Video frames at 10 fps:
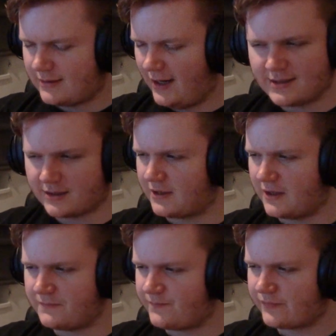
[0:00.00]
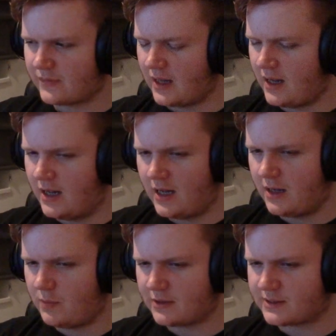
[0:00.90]
Yeah, I don't know.
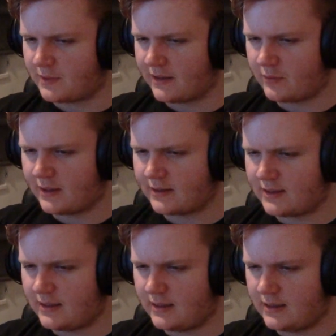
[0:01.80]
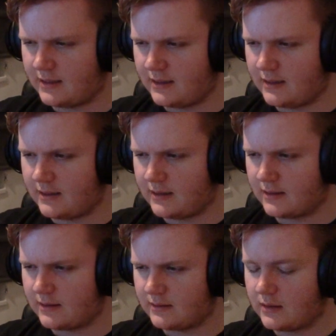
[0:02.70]
What else did we have? We had the
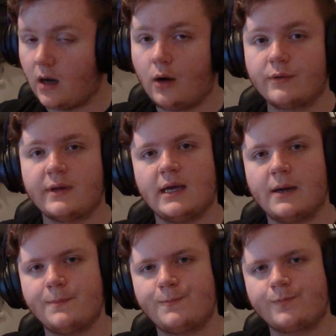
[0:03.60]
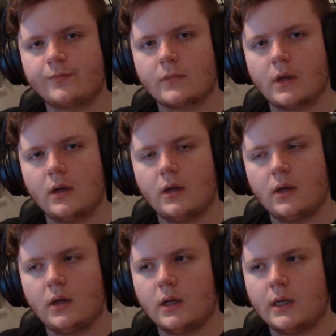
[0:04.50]
toy
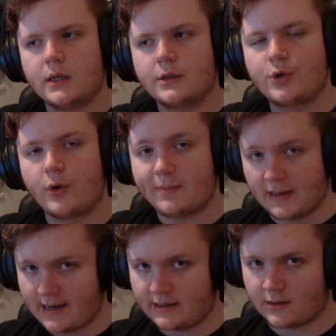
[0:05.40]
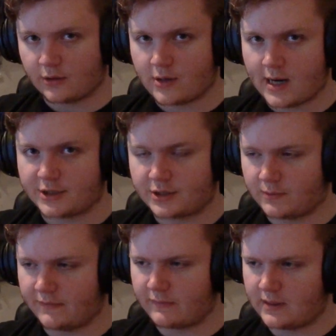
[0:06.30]
plane that
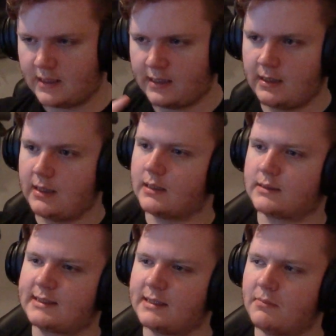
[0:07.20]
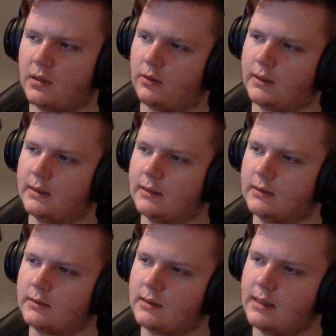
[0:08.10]
crashed with the symbol on it.
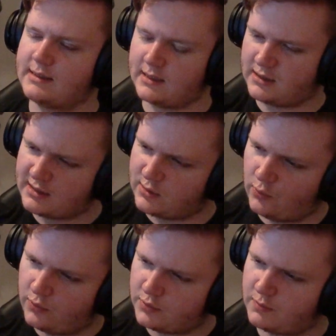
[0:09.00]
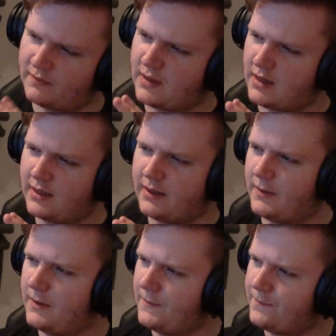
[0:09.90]
It's like a sword with like,
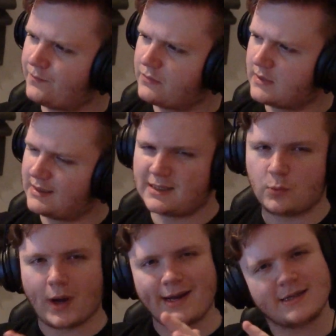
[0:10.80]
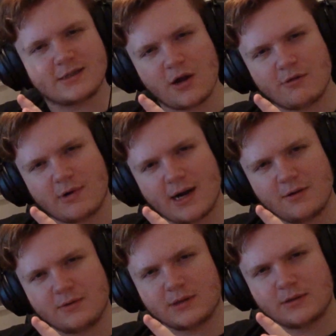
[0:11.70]
is it wings going
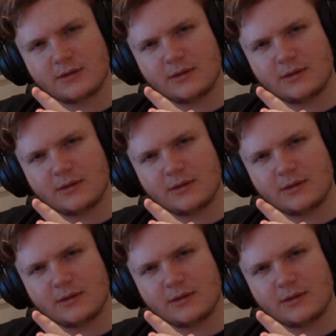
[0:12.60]
around?